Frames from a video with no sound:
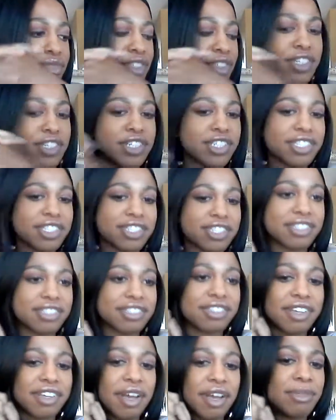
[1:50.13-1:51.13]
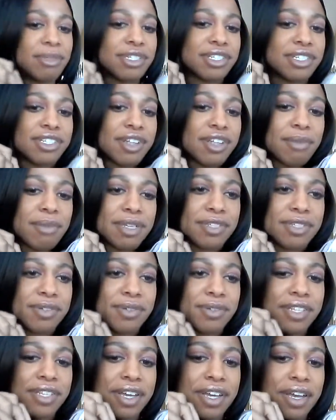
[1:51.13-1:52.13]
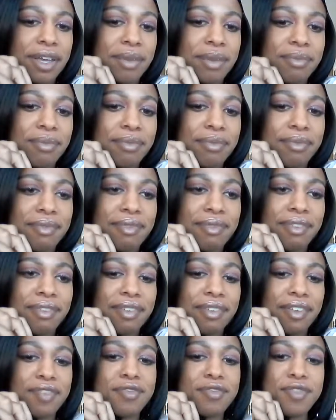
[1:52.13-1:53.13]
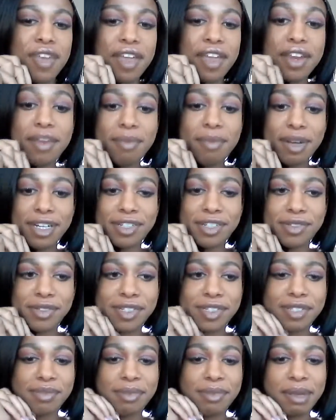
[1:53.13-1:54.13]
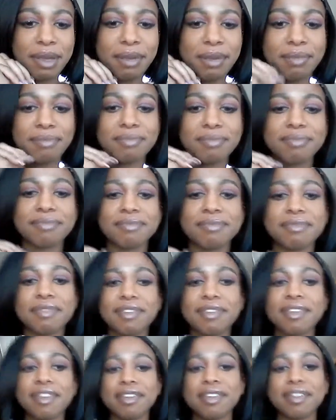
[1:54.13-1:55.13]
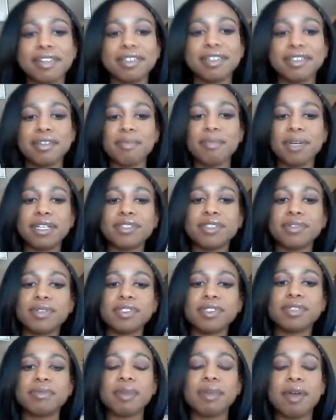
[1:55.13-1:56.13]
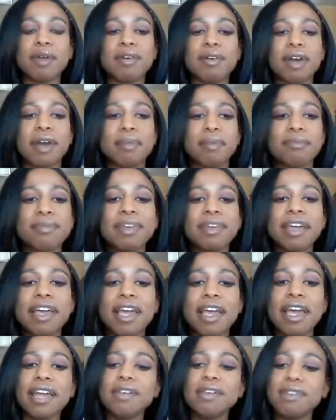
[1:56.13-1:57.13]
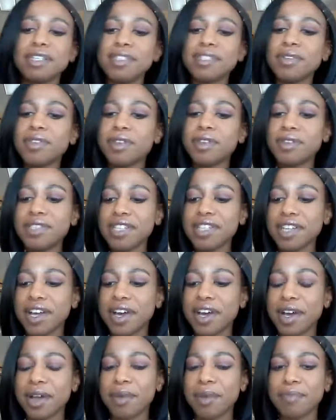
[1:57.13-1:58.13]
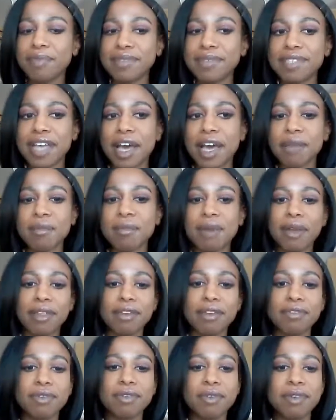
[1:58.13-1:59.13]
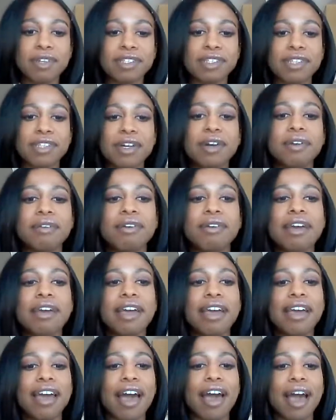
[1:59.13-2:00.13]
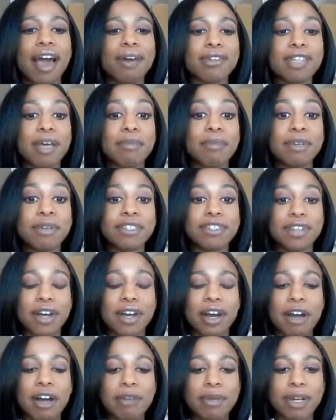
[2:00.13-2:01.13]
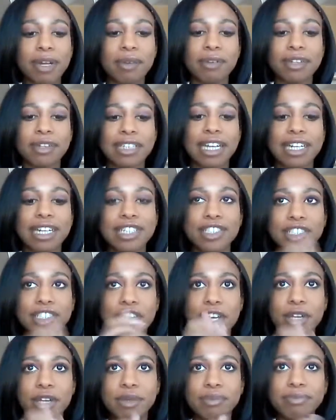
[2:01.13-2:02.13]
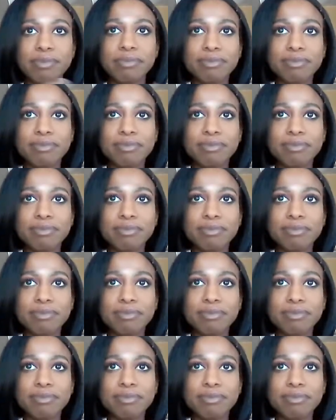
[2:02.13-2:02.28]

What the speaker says: I'm gonna just start my story time. Anybody joins me, and somebody joins me. Okay. Anyway, so there was a time about like a few years ago. I was at my job and I worked at a gym,